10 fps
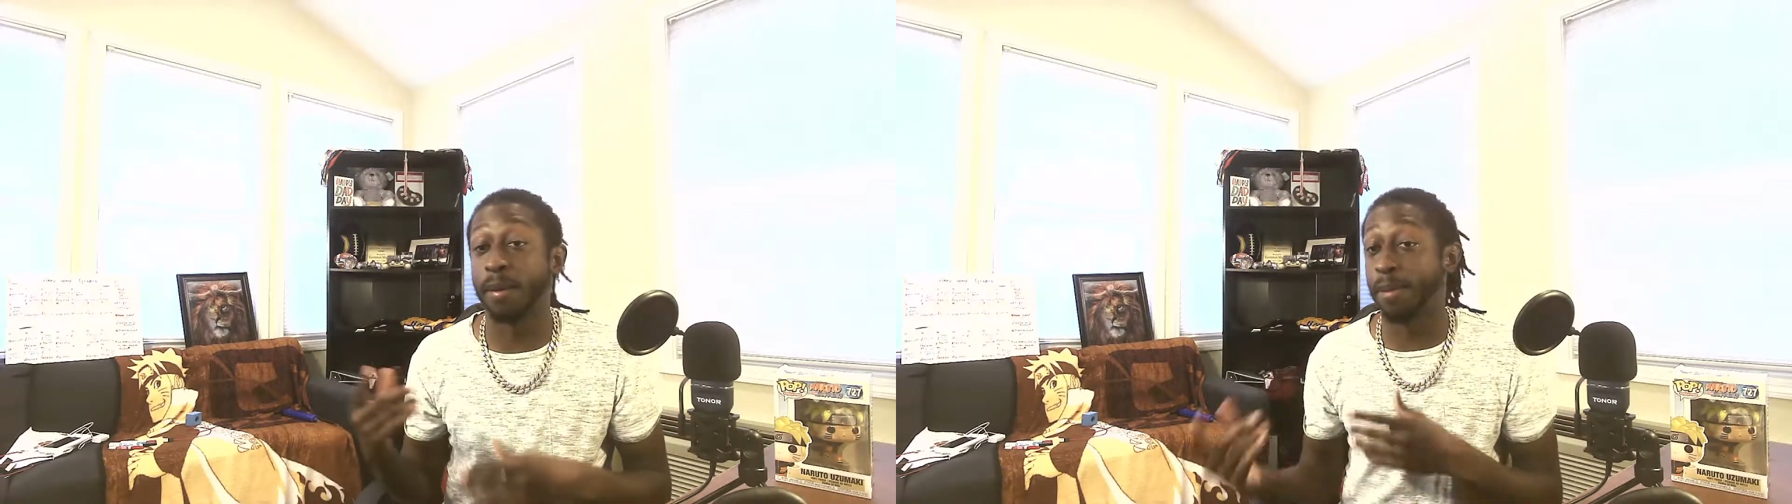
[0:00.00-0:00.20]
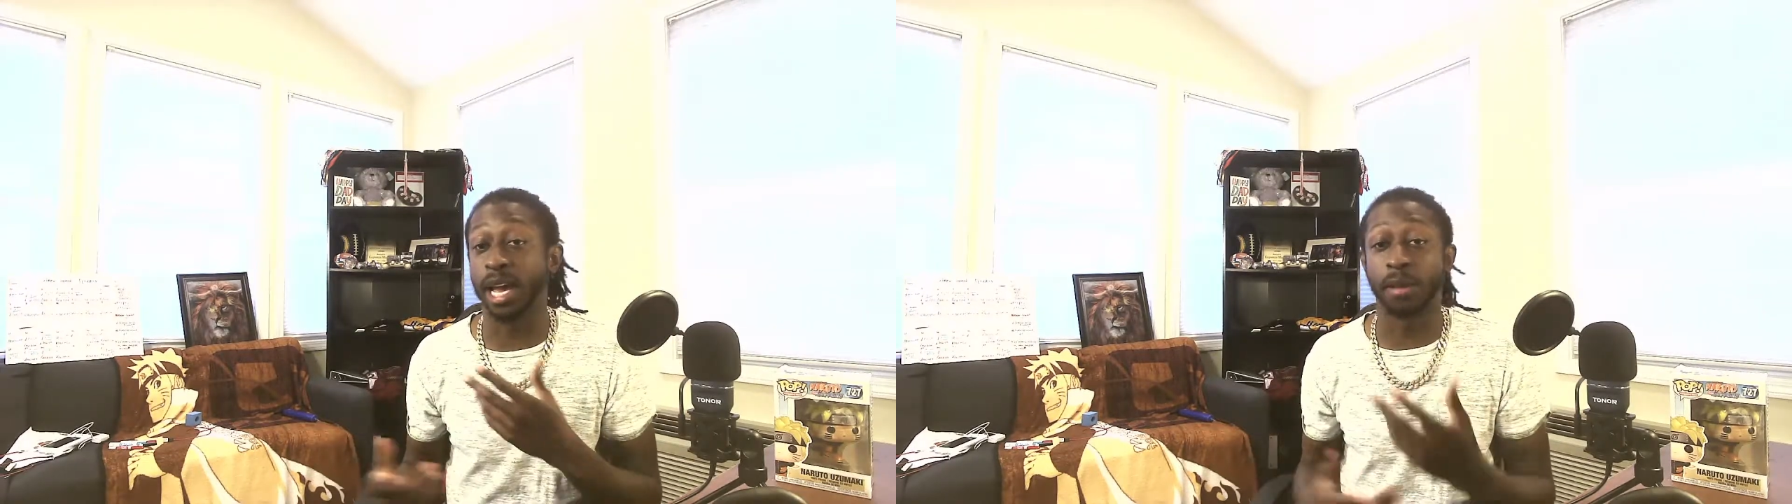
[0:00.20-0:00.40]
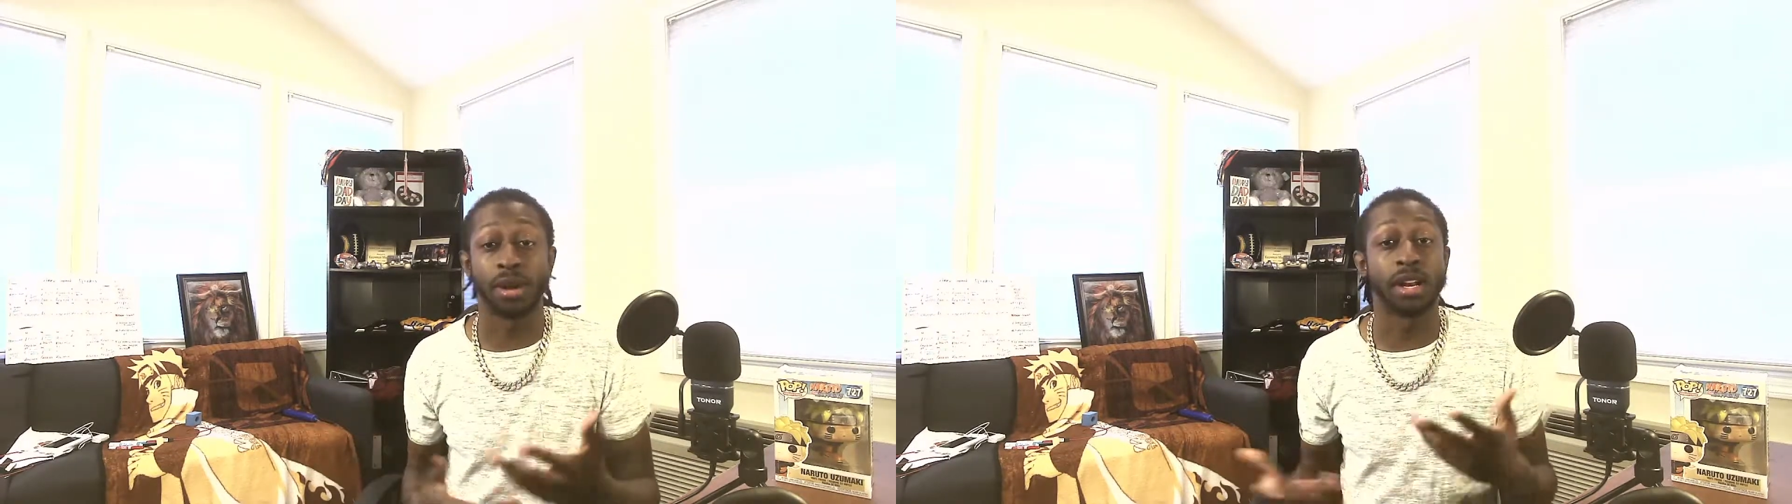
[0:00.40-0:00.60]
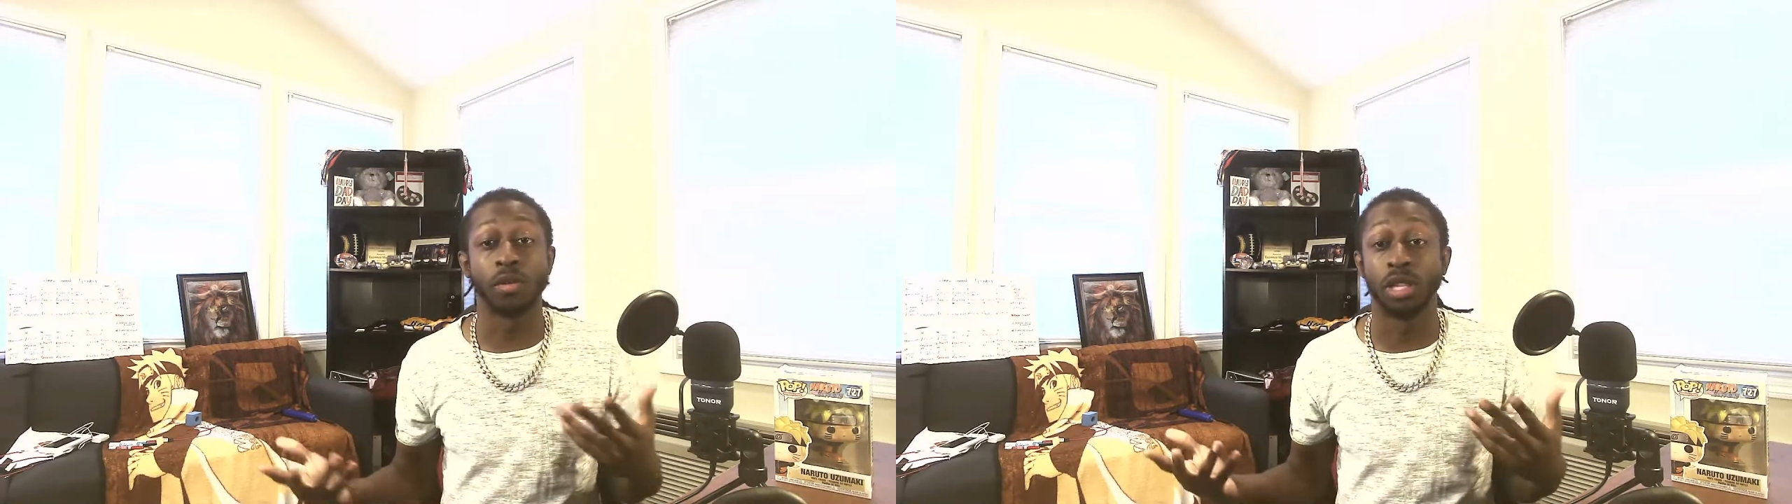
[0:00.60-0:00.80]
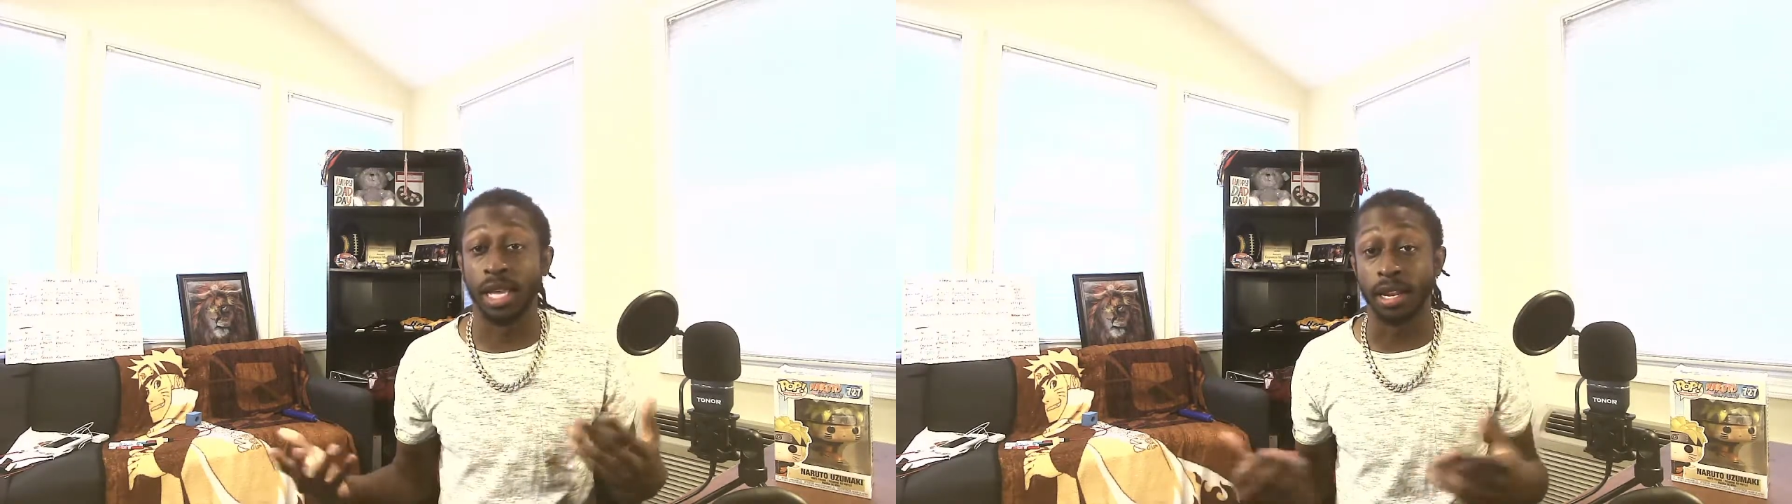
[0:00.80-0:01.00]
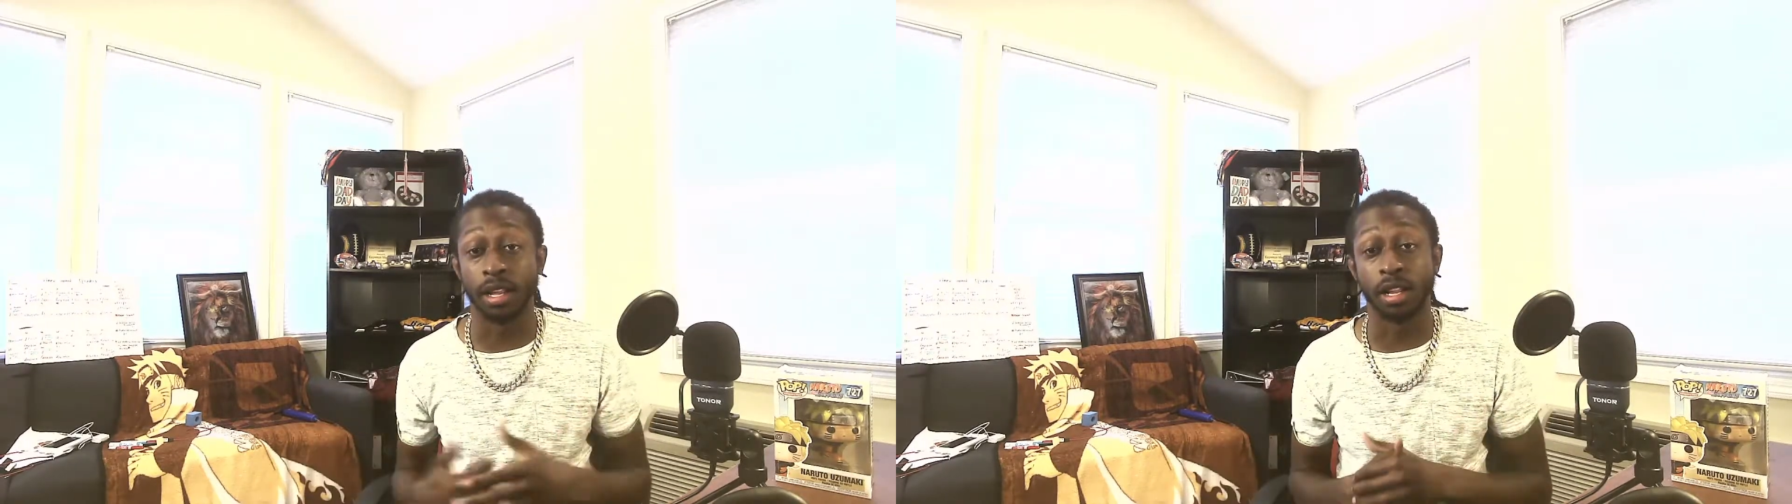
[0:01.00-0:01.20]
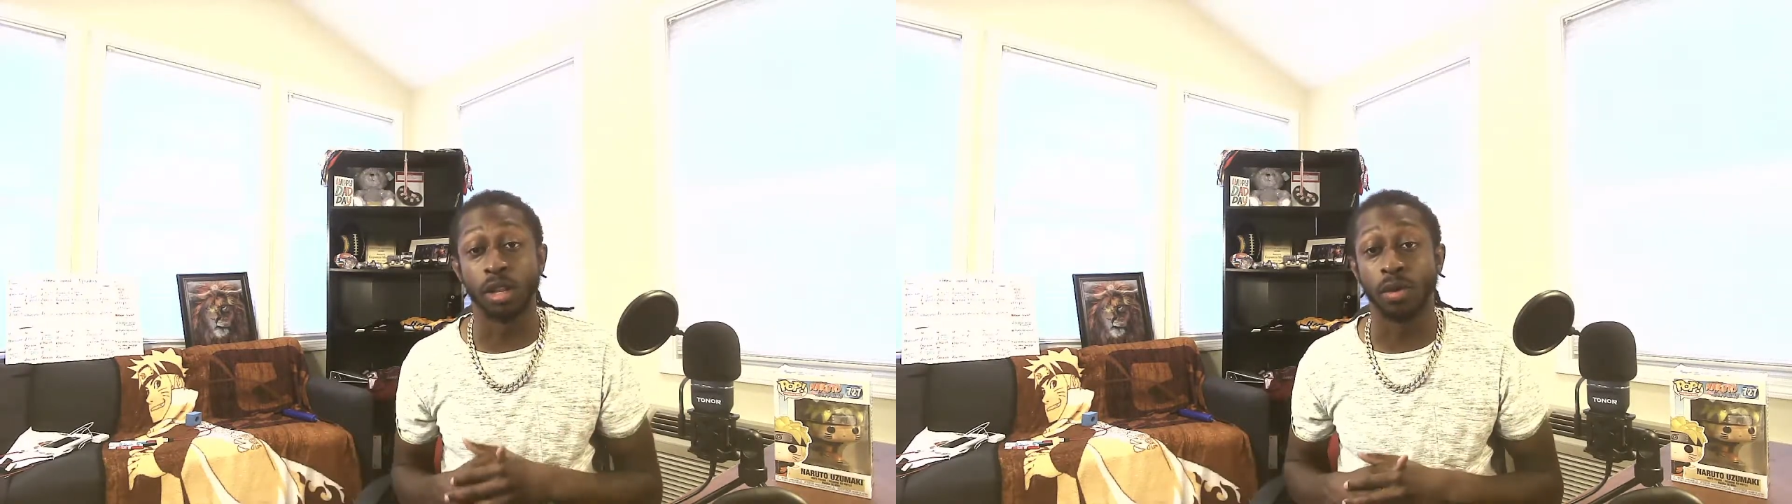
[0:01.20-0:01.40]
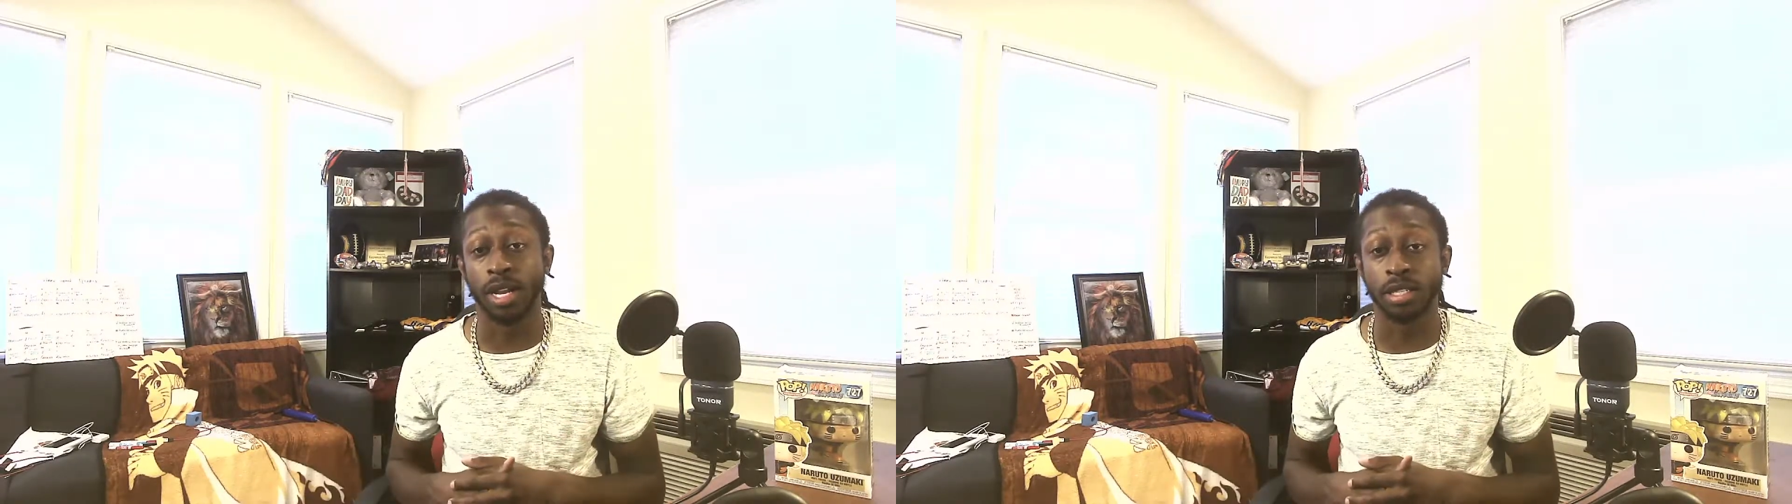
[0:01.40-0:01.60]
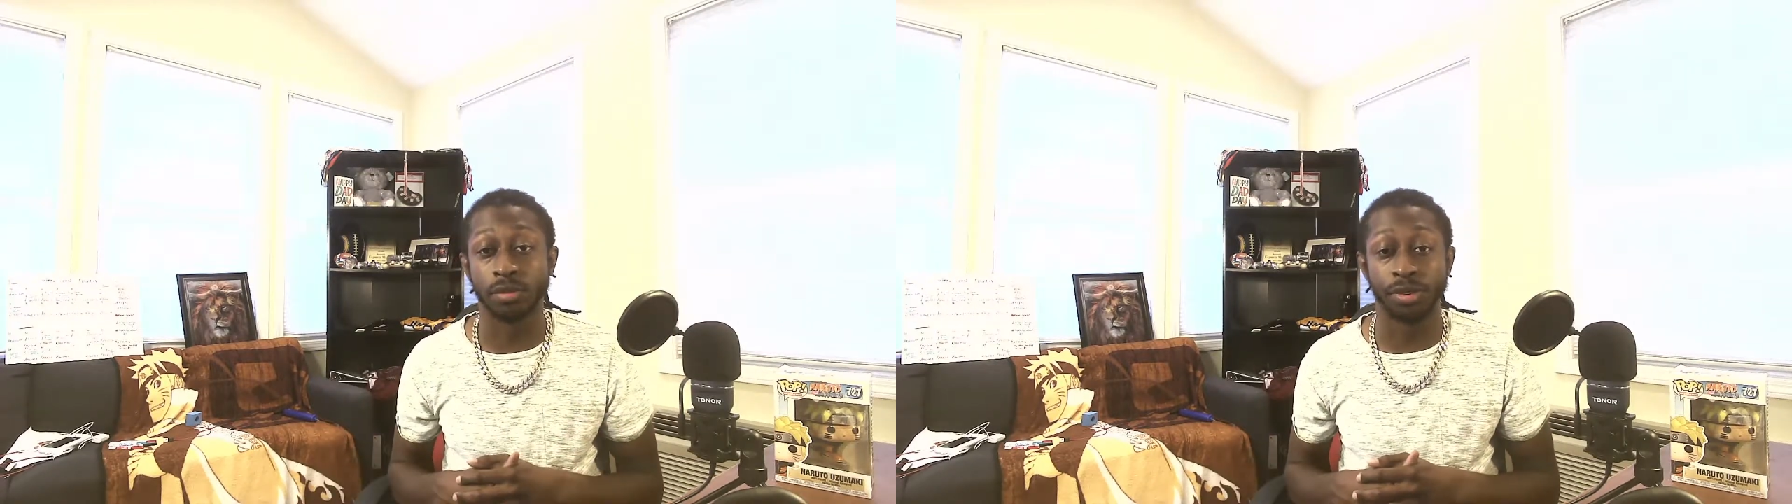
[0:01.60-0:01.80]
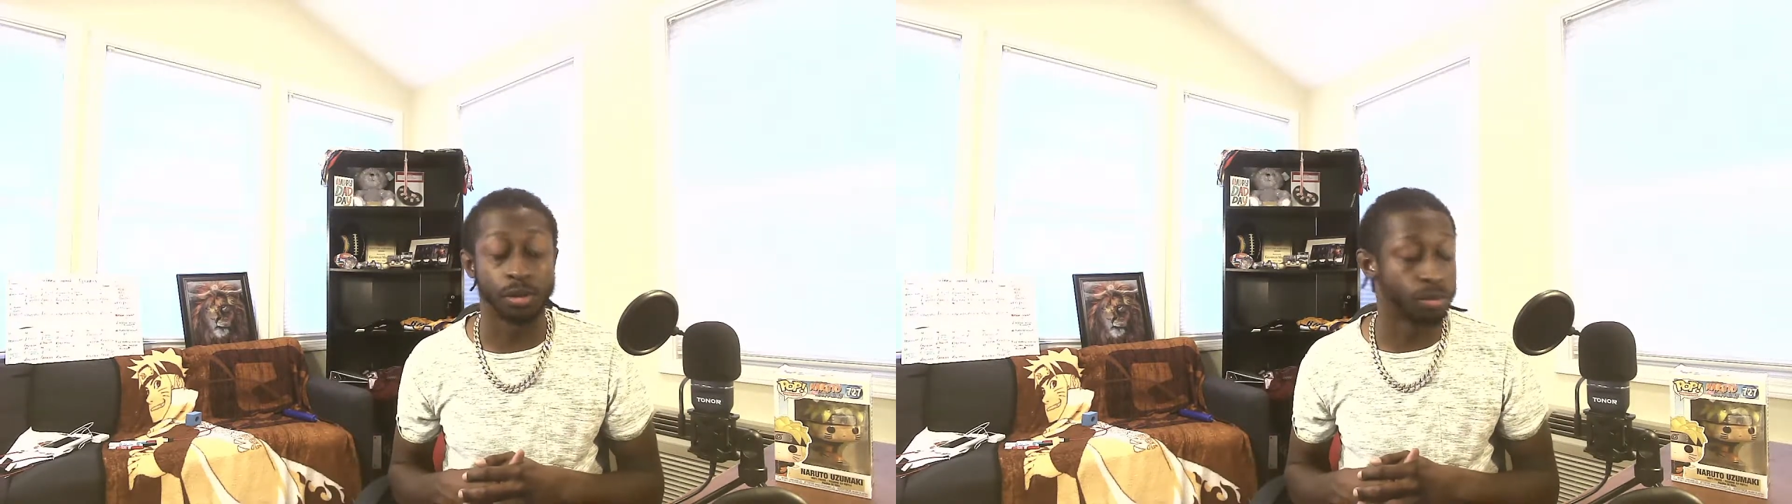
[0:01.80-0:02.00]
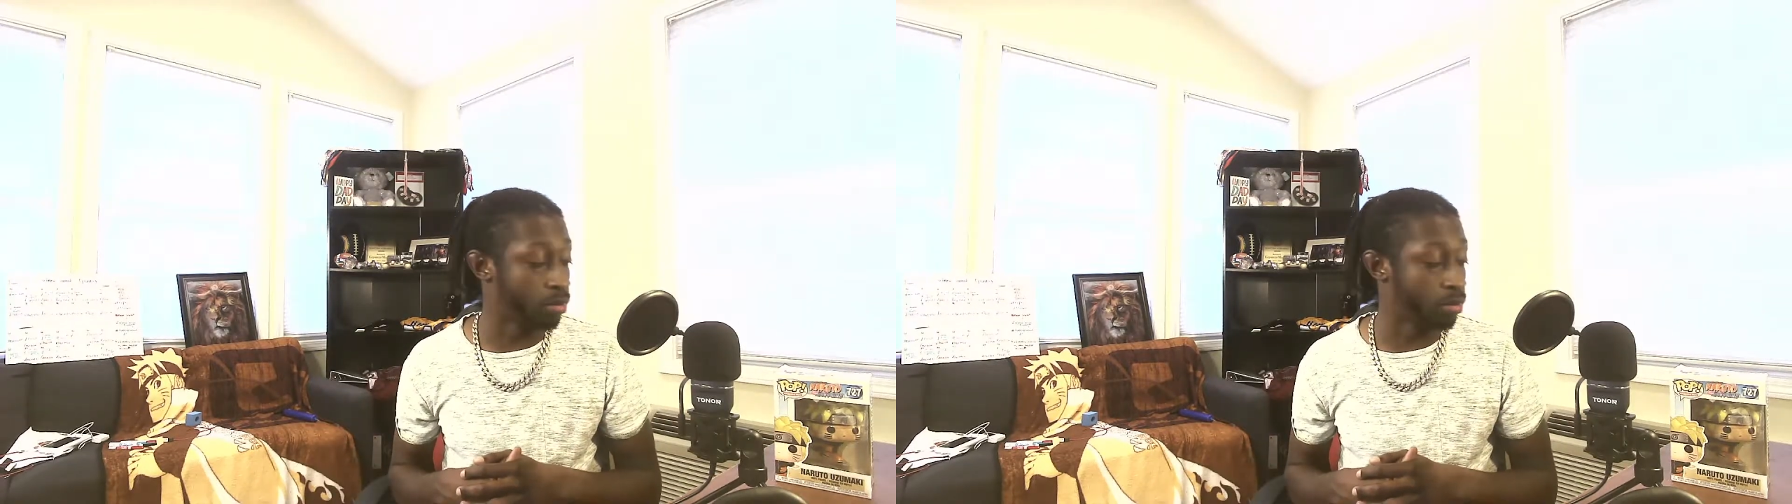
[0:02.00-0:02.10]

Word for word: back in there with yet another reaction video.